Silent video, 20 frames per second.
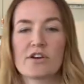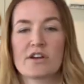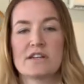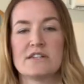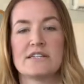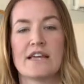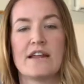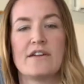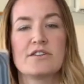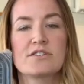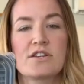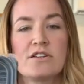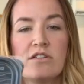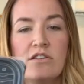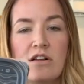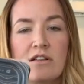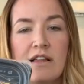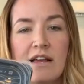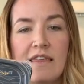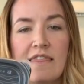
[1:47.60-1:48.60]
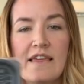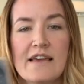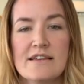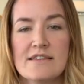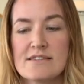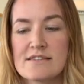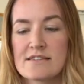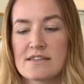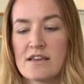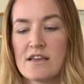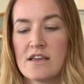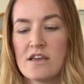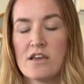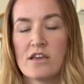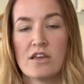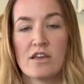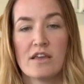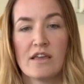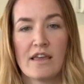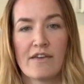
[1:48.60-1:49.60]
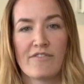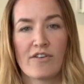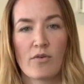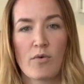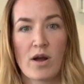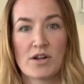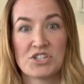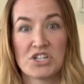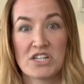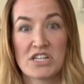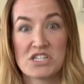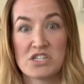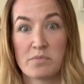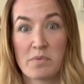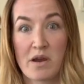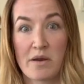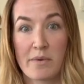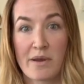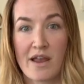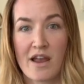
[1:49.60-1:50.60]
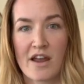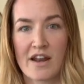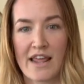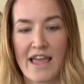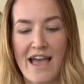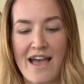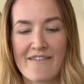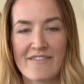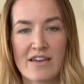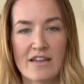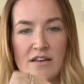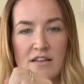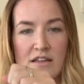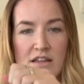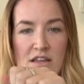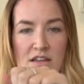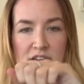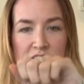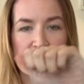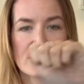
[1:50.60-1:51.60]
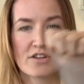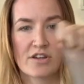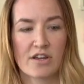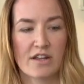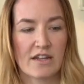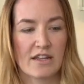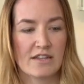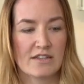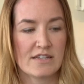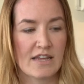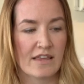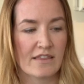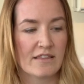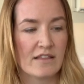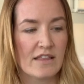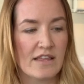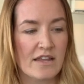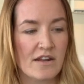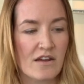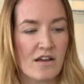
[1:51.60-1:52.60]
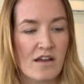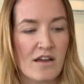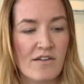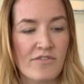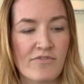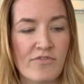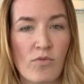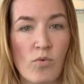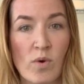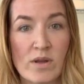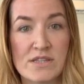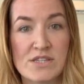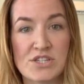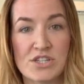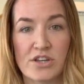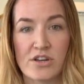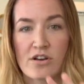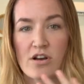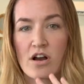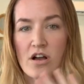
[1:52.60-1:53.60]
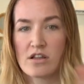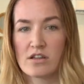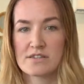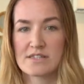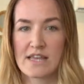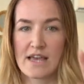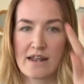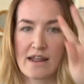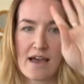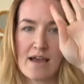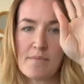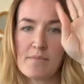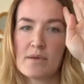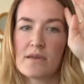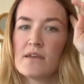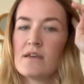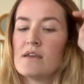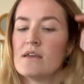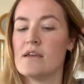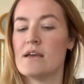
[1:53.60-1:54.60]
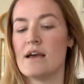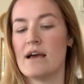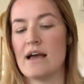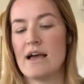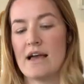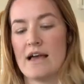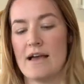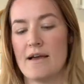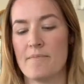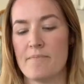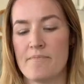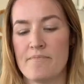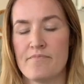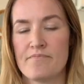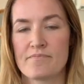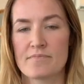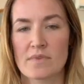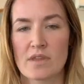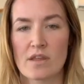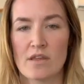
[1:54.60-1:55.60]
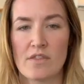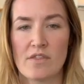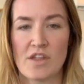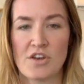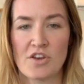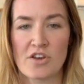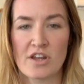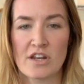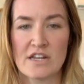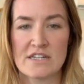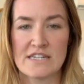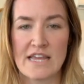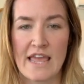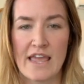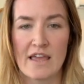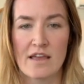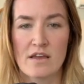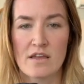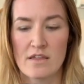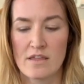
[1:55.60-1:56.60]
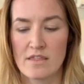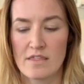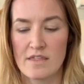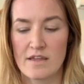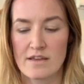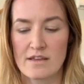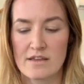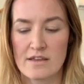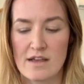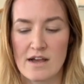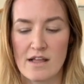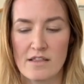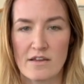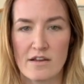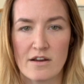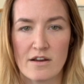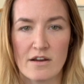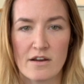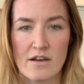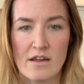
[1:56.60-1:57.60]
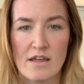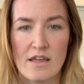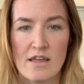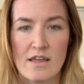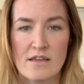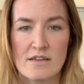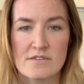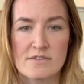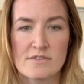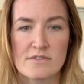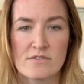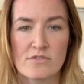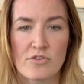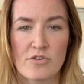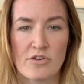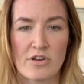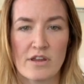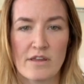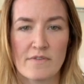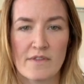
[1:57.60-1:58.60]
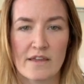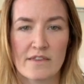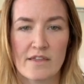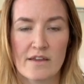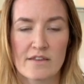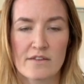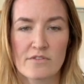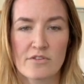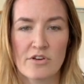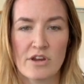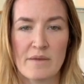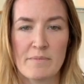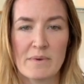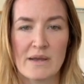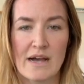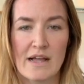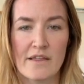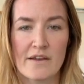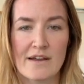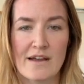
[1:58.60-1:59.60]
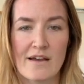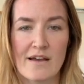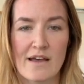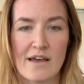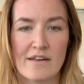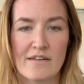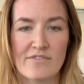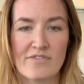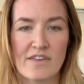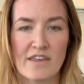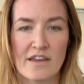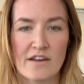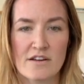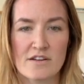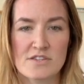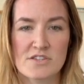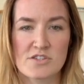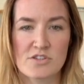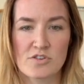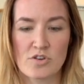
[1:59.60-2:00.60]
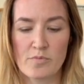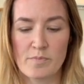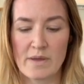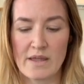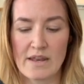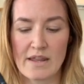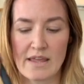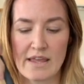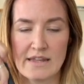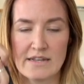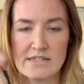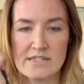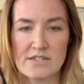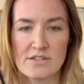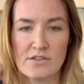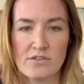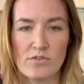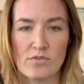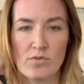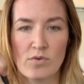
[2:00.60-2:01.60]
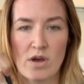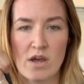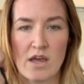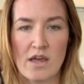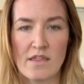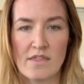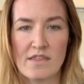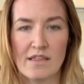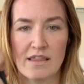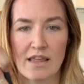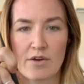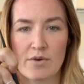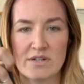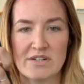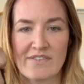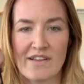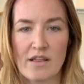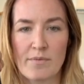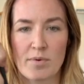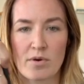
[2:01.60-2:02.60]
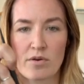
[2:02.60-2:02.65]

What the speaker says: container is going to look like this. If you're watching this, you probably already have it. So you're gonna take the lid off once you're all set up, and then you're gonna take the color, like the cream color out of here, scoop it into the liquid developer